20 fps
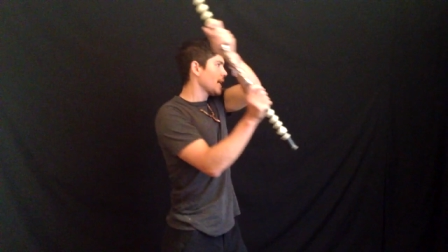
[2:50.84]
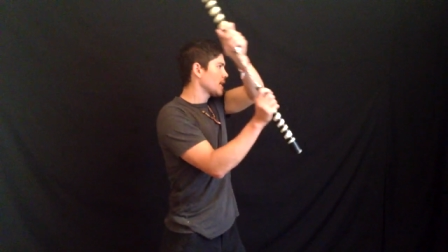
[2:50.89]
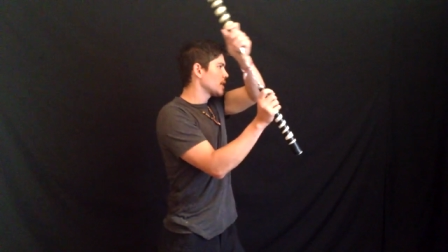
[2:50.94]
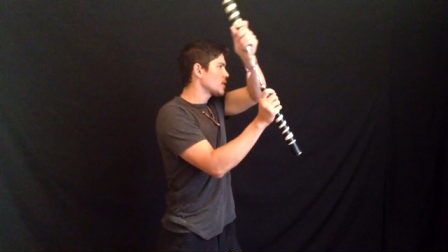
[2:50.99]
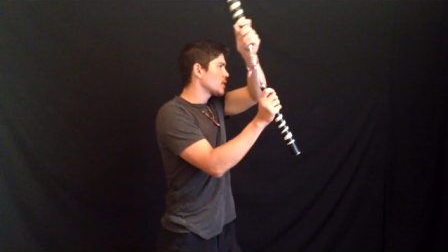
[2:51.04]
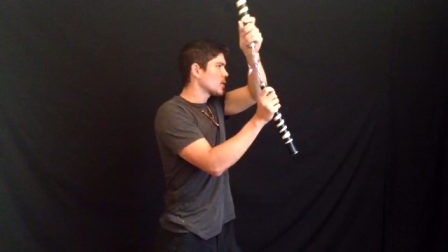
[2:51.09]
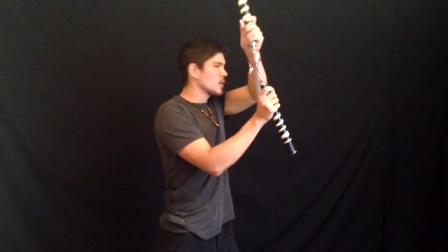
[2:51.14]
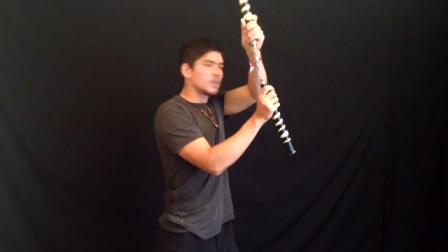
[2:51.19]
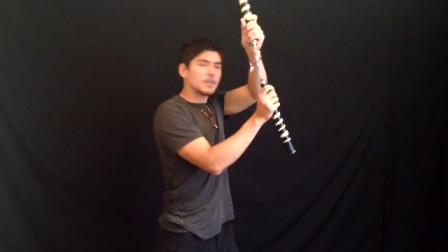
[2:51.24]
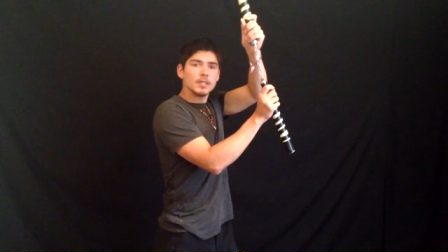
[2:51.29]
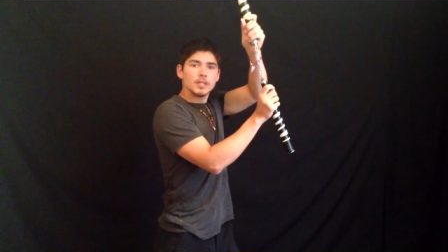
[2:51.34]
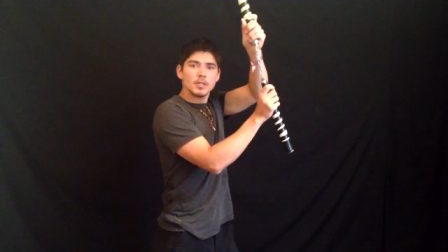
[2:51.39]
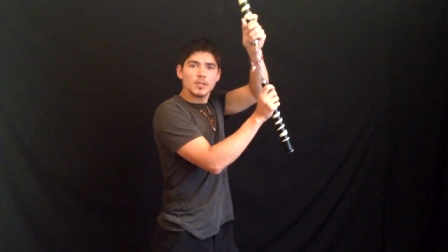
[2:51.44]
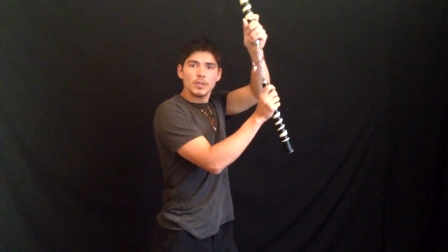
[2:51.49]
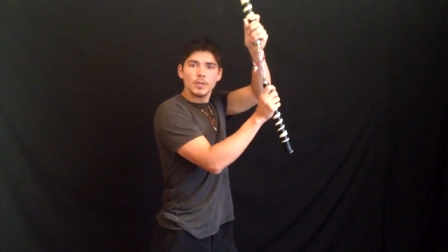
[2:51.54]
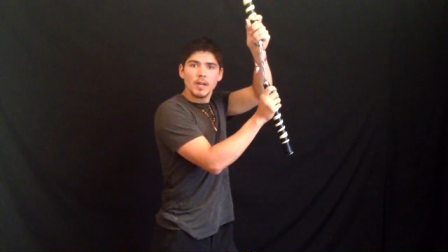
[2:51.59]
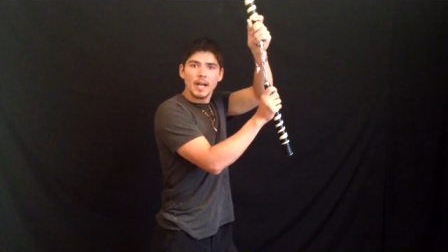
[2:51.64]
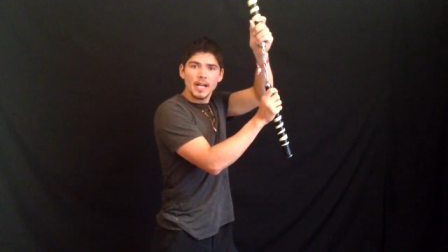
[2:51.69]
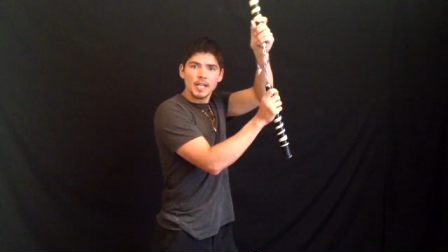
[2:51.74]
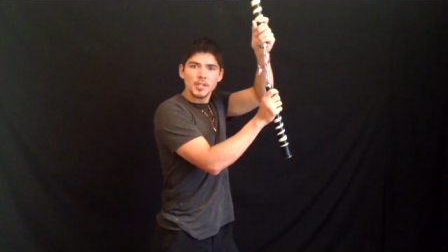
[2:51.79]
I can turn this
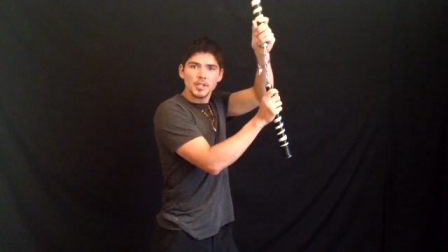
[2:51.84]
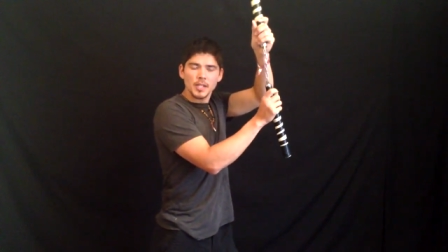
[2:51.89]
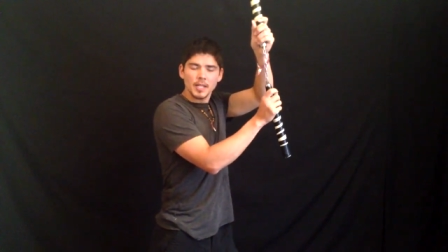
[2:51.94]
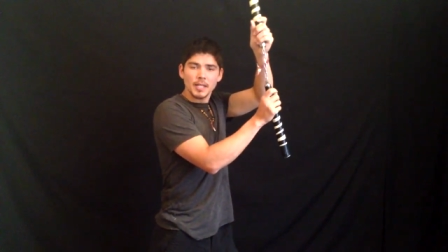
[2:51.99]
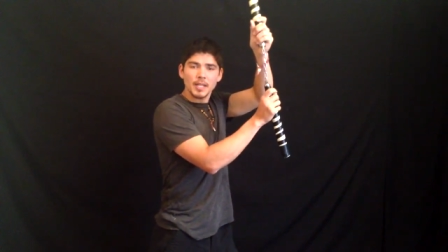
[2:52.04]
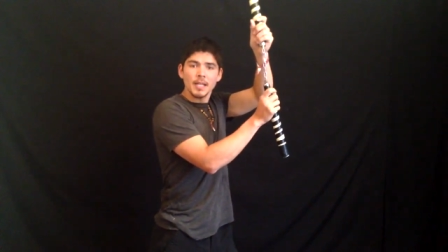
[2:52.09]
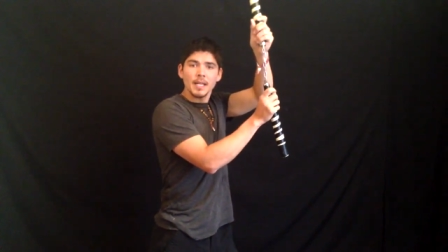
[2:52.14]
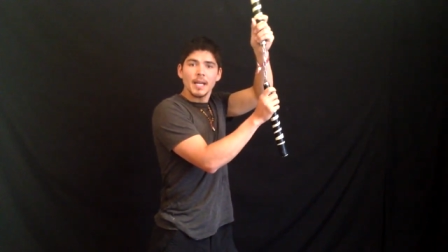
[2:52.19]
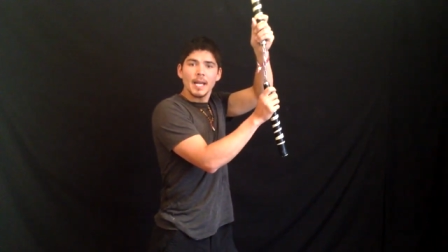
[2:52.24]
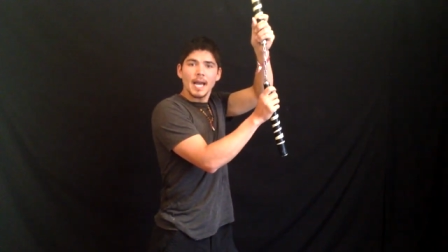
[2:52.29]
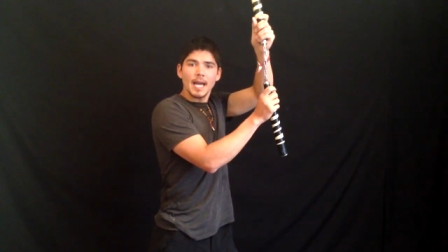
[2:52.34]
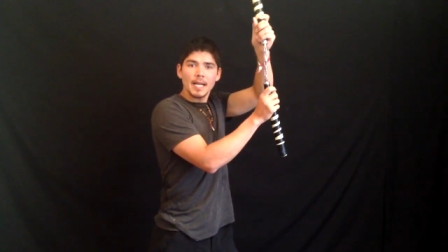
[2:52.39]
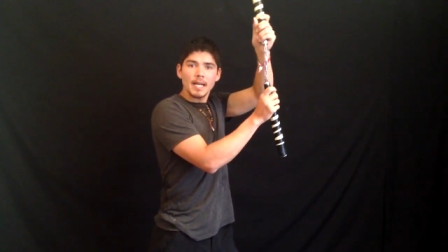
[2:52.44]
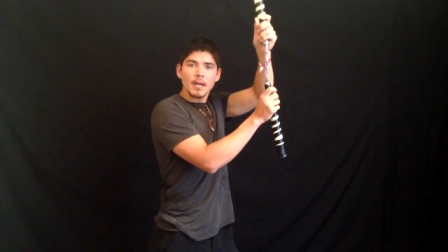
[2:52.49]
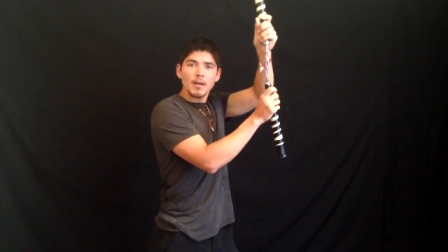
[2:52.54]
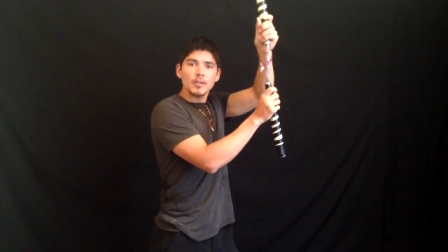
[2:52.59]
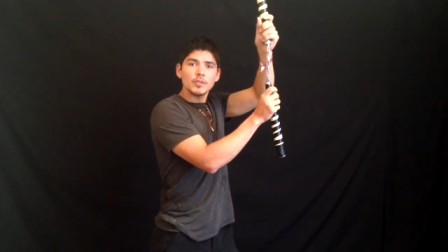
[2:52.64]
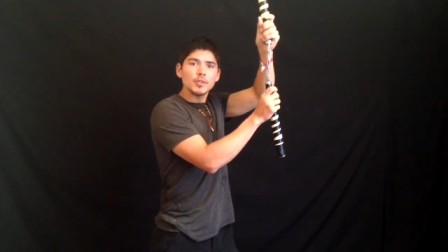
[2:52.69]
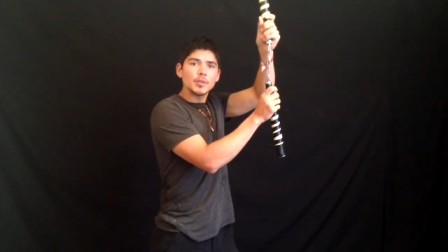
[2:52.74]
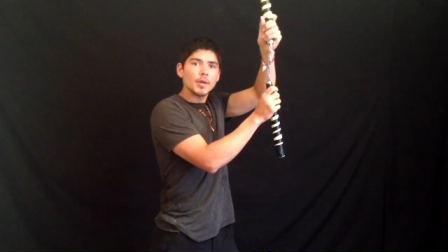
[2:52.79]
direction, and
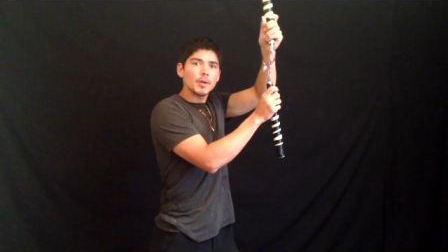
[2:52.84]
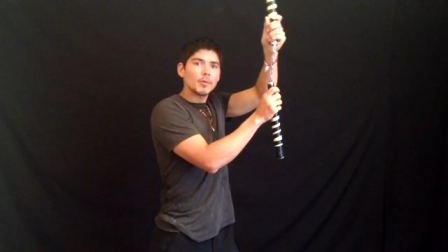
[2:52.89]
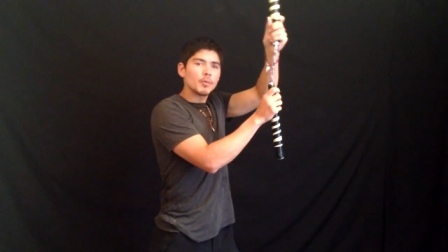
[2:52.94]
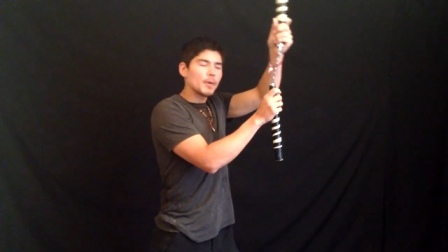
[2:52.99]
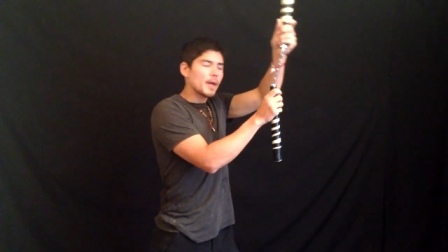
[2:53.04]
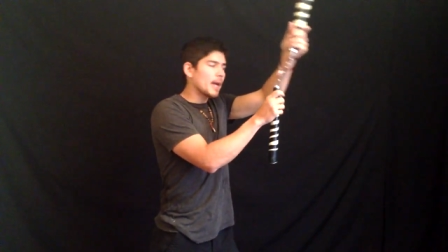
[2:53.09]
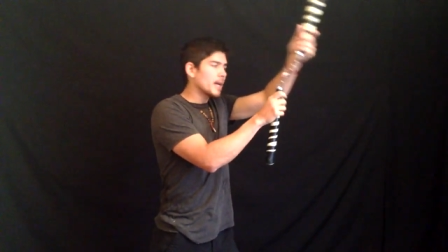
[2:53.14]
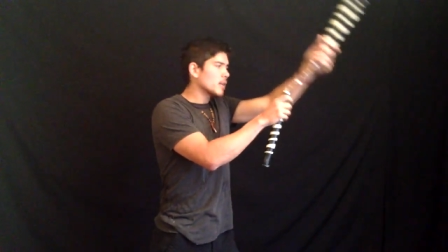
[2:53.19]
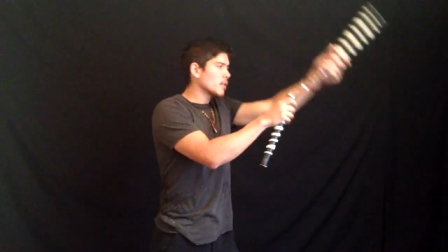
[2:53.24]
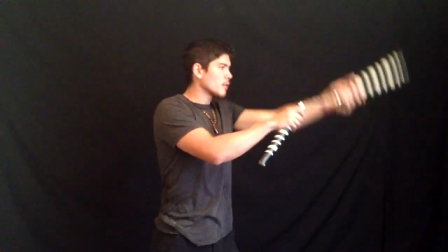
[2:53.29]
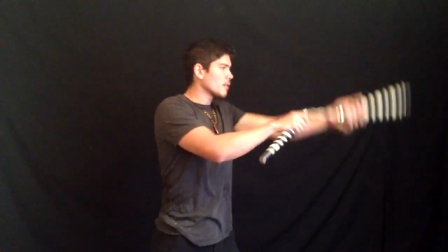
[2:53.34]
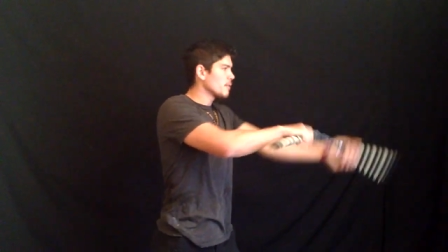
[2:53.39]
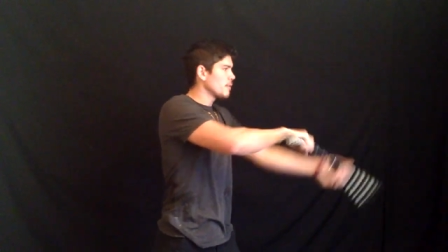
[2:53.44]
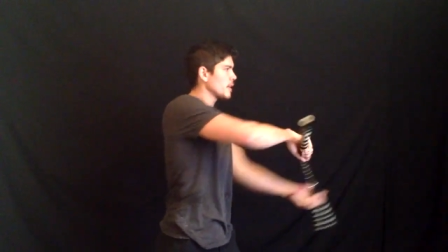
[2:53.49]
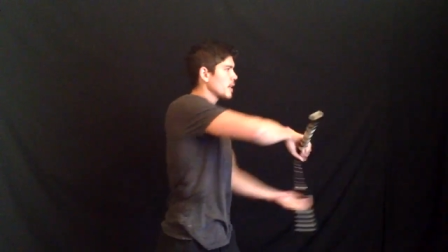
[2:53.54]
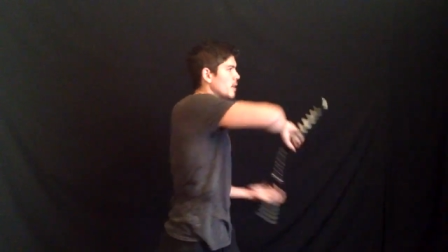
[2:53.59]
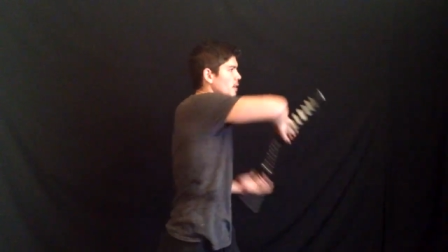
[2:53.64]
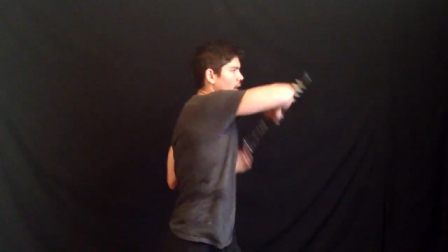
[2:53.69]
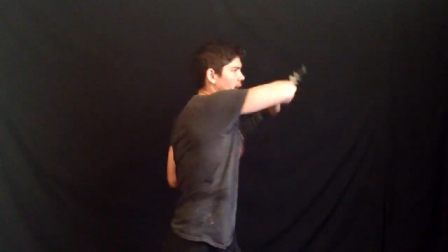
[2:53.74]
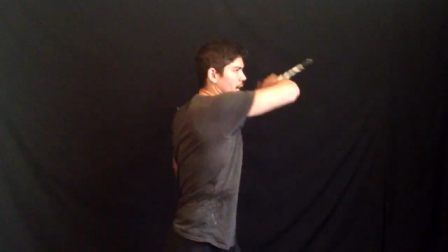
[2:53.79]
now I'll do a regular
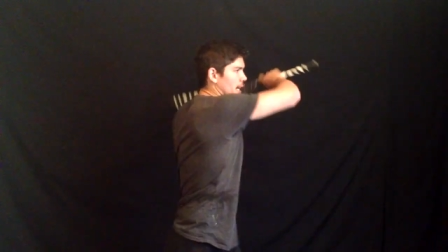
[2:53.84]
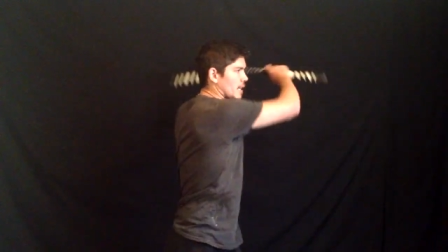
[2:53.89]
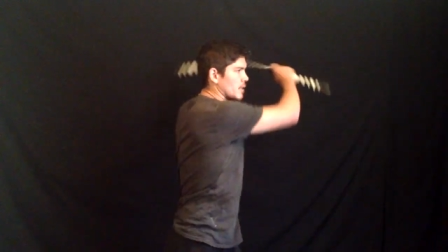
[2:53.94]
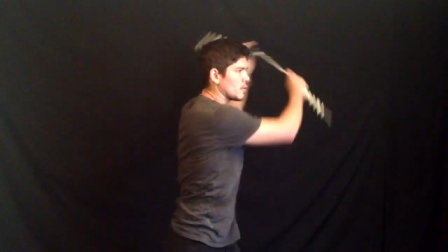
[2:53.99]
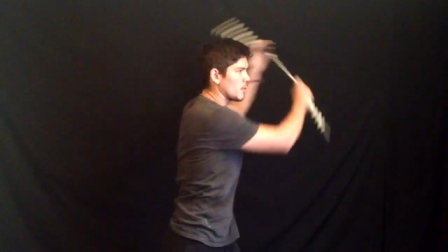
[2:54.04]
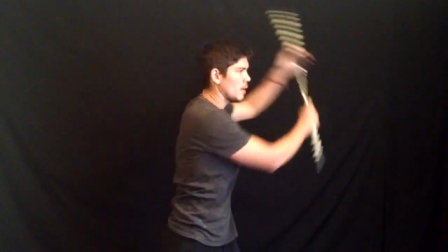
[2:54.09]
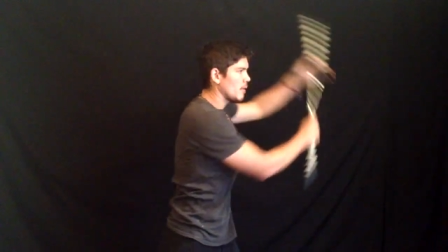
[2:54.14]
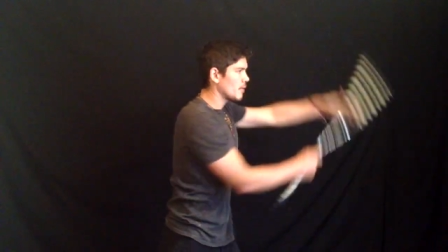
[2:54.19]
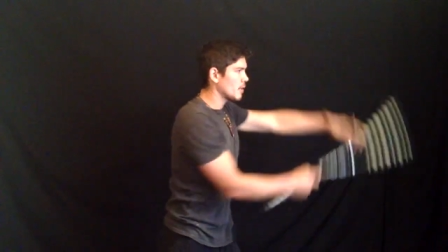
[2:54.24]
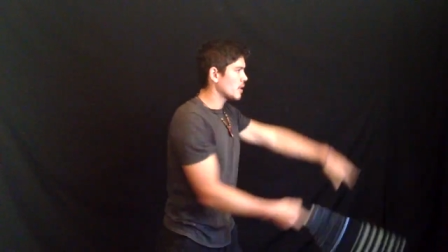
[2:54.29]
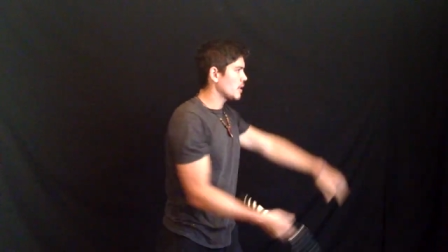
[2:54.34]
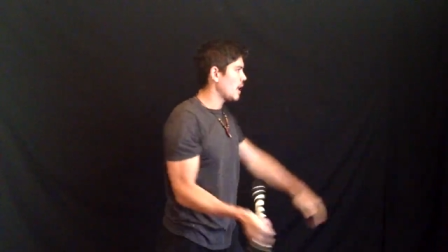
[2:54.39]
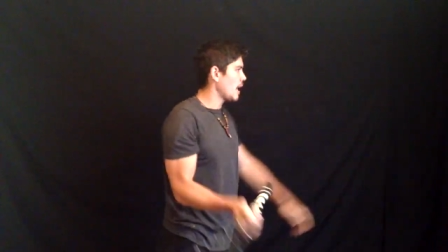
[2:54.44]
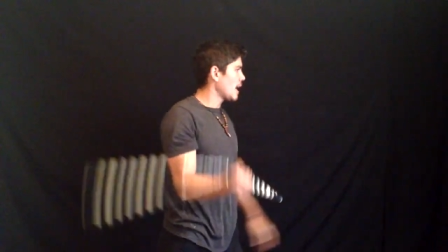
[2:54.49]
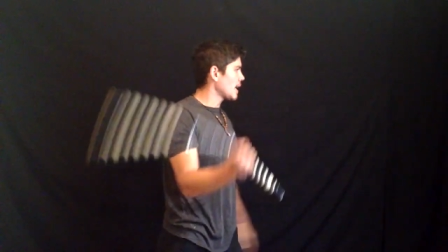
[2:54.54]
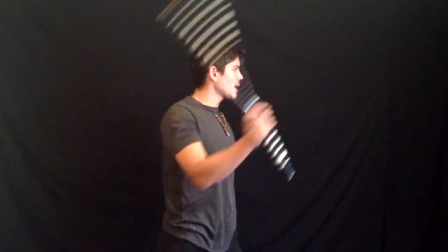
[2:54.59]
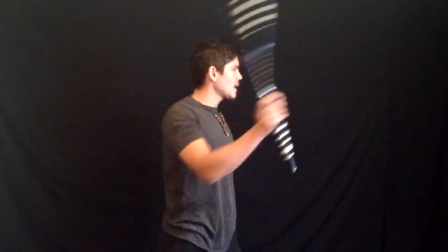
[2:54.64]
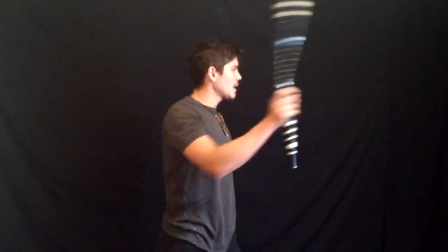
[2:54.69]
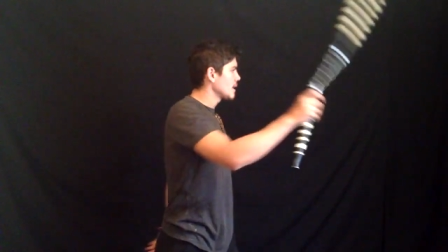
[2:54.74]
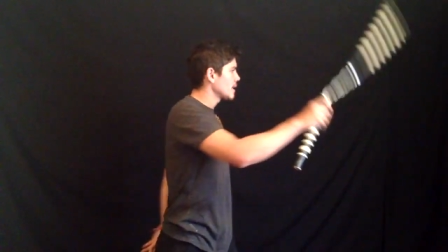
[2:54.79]
figure eight at 12
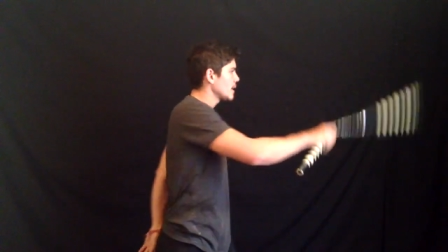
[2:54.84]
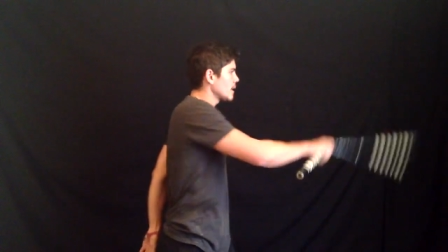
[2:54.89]
o'clock.